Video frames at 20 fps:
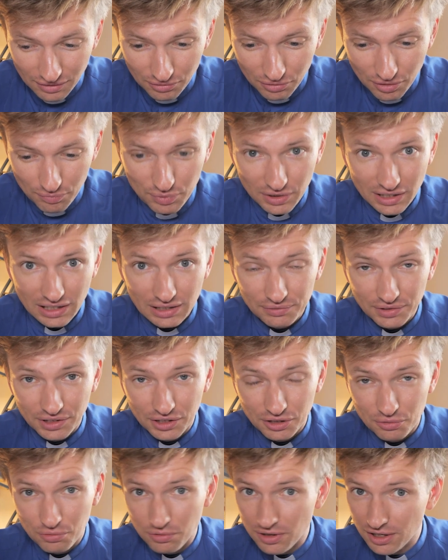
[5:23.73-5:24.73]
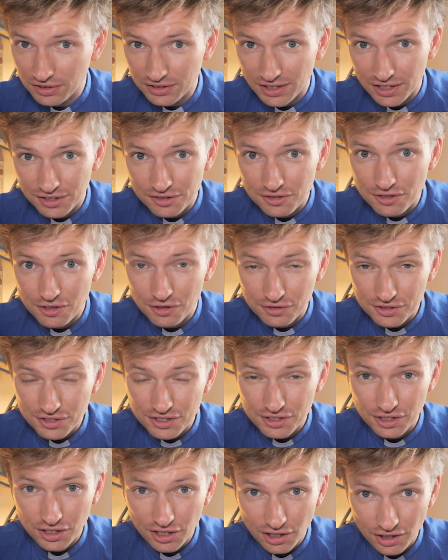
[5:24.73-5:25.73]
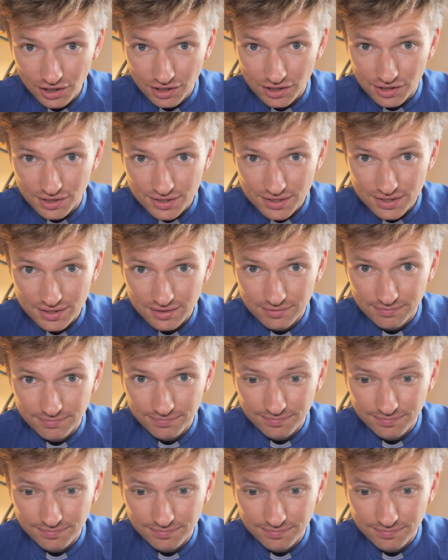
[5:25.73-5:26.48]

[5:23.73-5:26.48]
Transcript: we've been living in a world under God's curse.